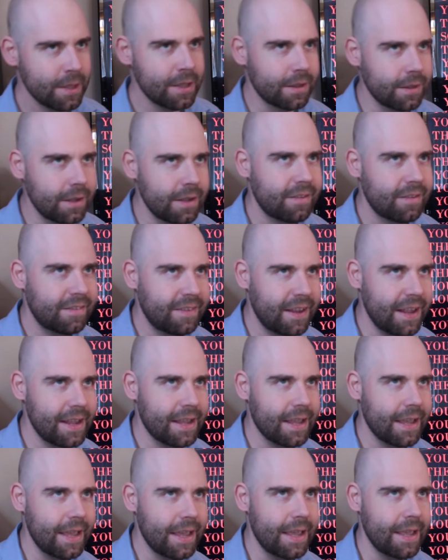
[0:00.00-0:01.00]
Let's
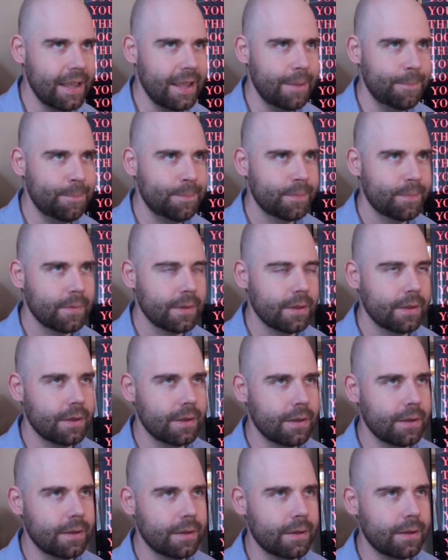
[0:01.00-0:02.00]
take a
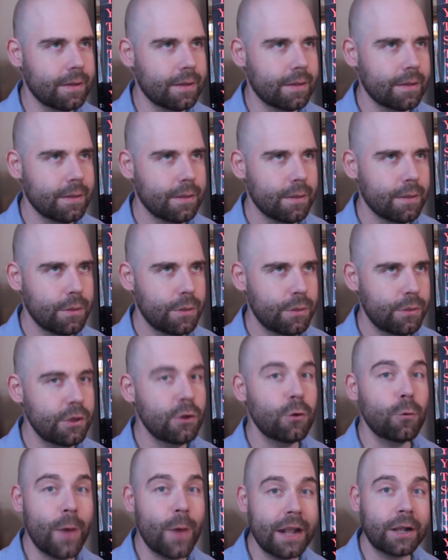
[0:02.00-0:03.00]

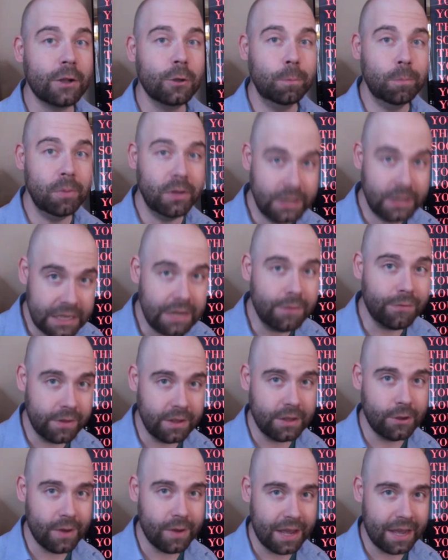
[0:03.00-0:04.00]
theoretical belief
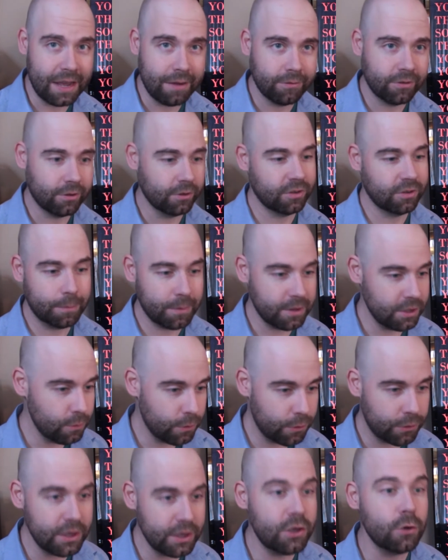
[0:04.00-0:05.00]
that you have, so something you
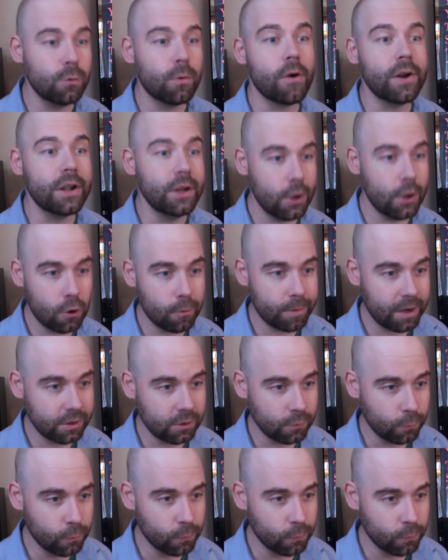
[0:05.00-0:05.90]
think you already know about the